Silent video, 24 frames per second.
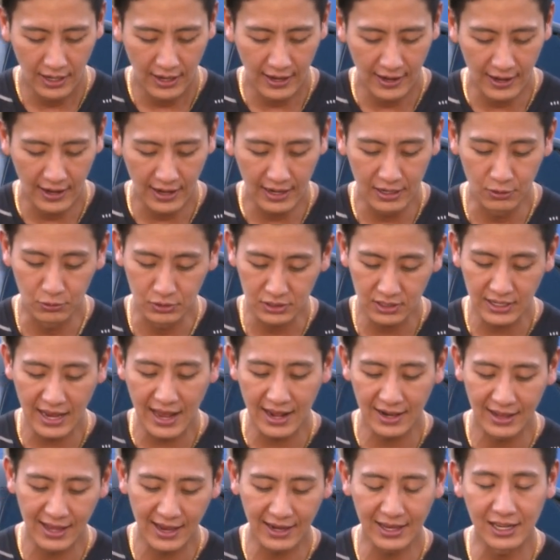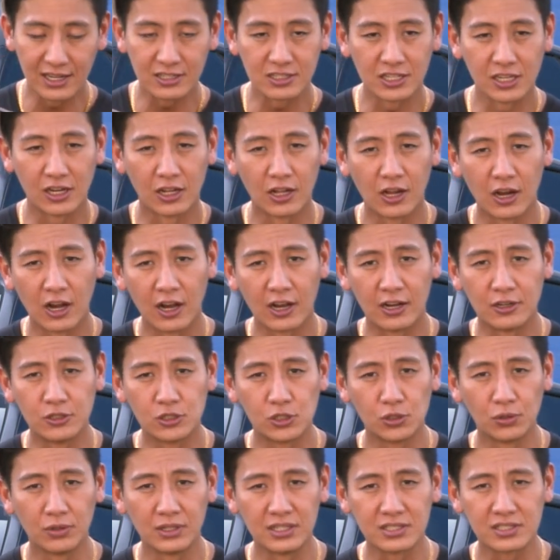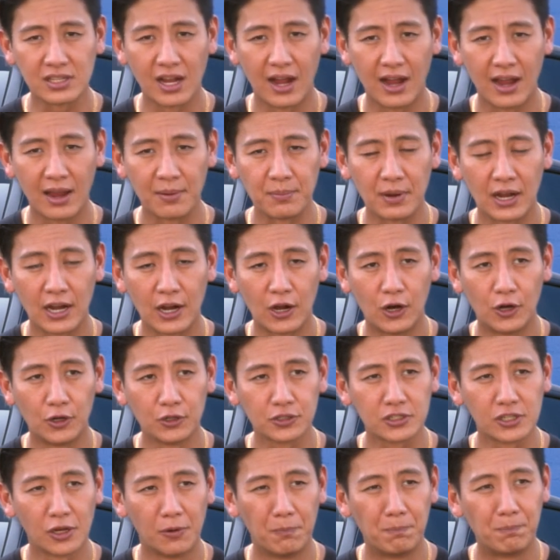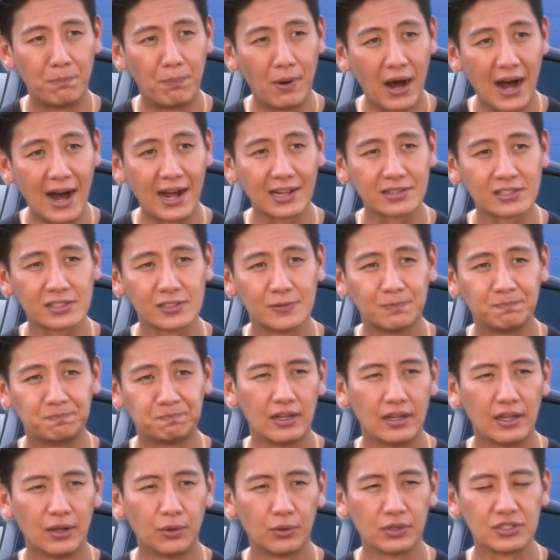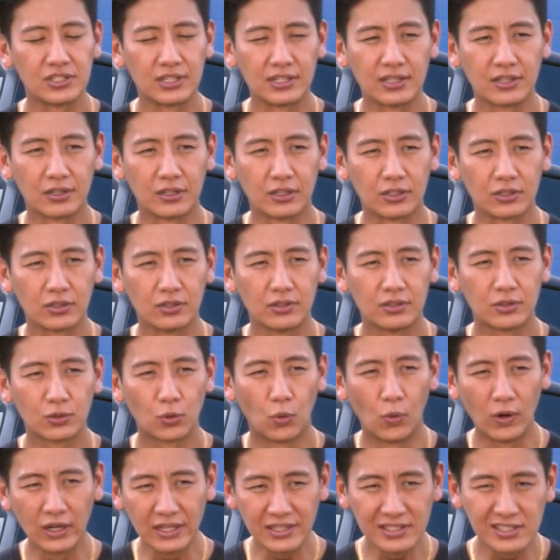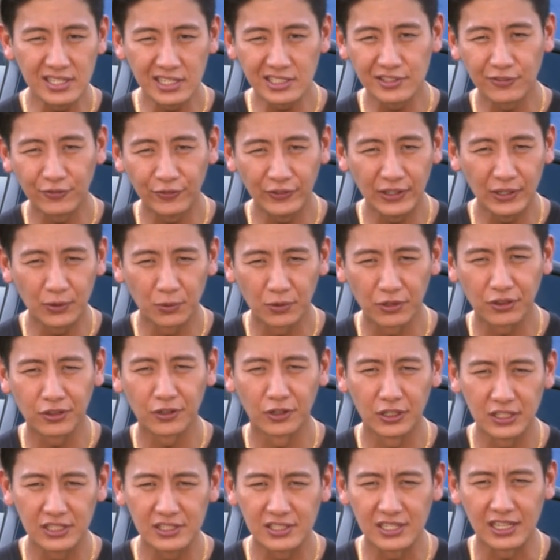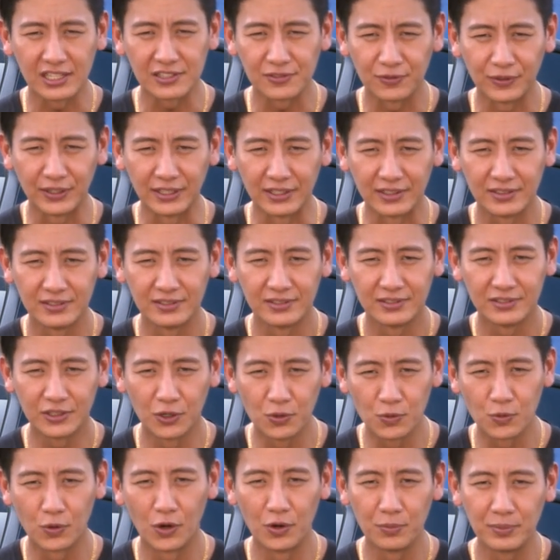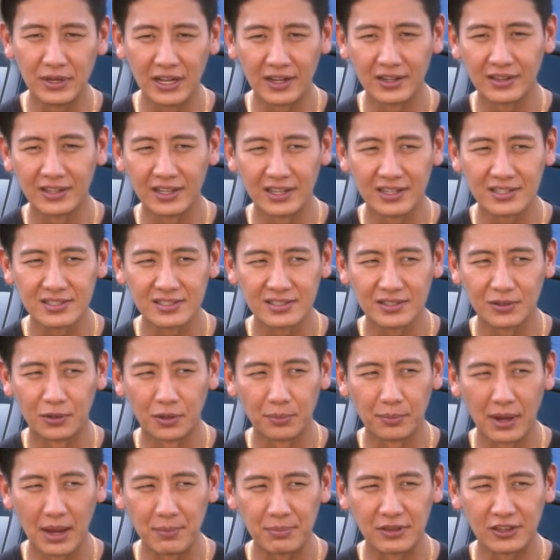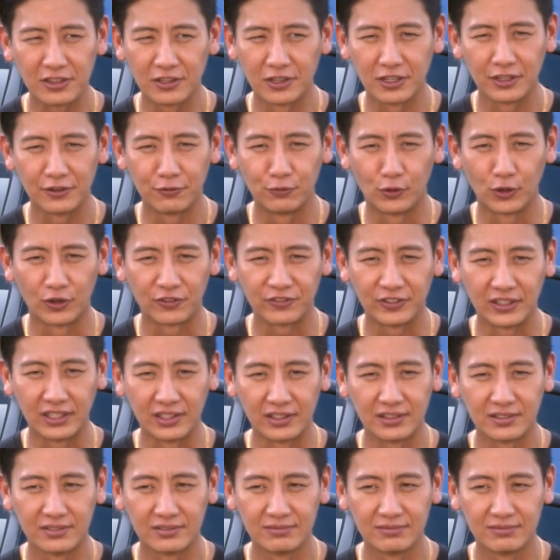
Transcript: And it was a Cadillac XLR, and during this time, I also bought, it was either 26 feet or 36 feet. Don't quote me on this, or it might be 34 feet.